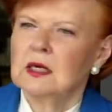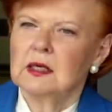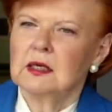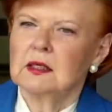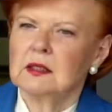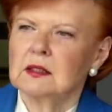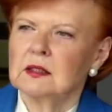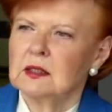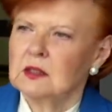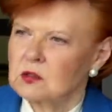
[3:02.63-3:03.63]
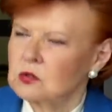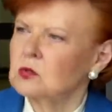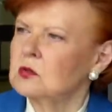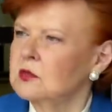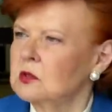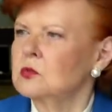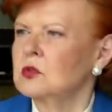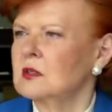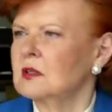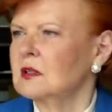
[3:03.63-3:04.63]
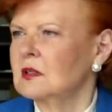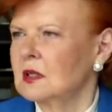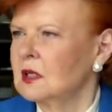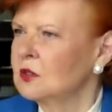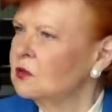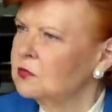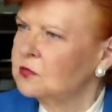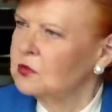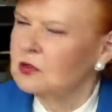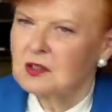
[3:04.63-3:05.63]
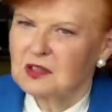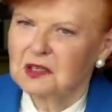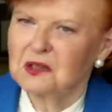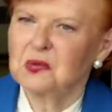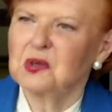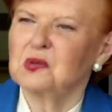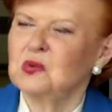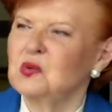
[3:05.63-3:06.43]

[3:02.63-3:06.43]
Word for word: Uh, it's a sort of illusion that led to the First and Second World